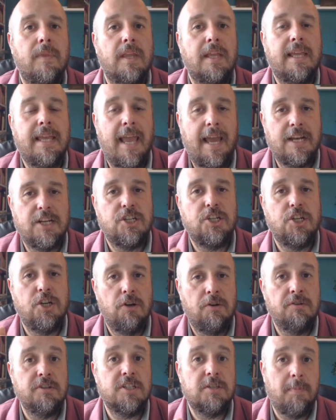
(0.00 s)
get
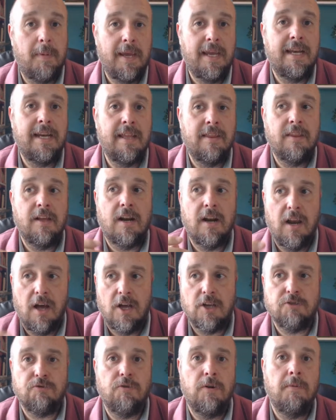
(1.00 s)
students speaking in the
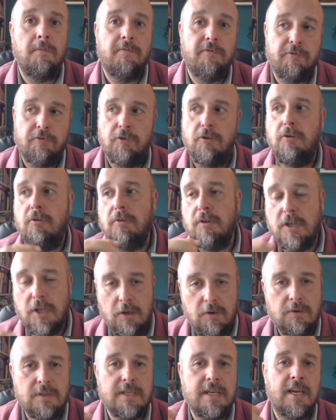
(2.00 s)
classroom through
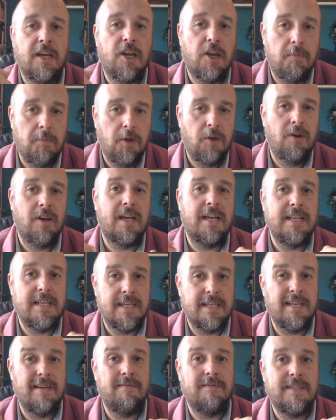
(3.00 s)
using
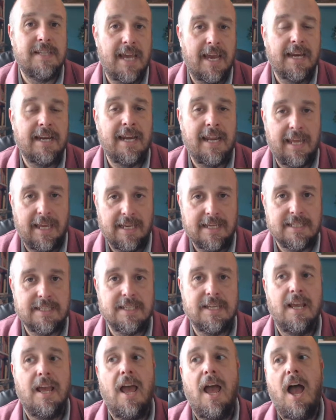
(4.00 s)
communicative techniques.
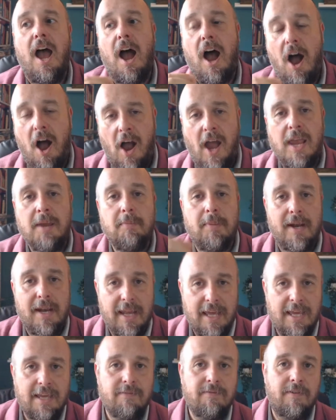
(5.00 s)
I
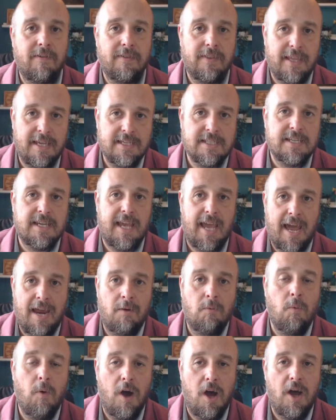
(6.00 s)
believe this
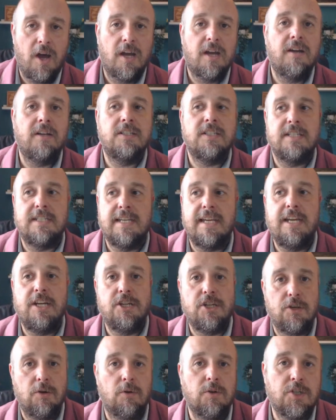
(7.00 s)
can work to
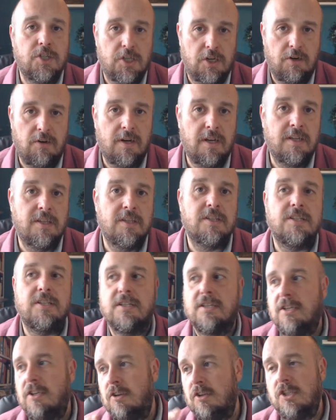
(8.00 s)
teach your
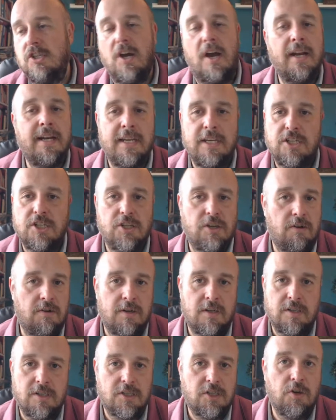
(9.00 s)
students, your Chinese
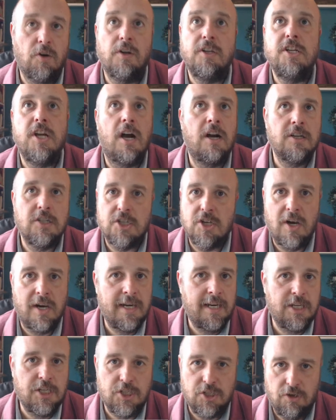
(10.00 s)
students, your young
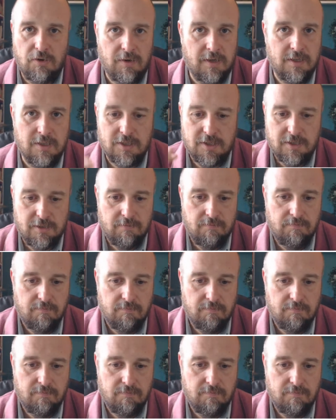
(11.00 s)
Chinese students,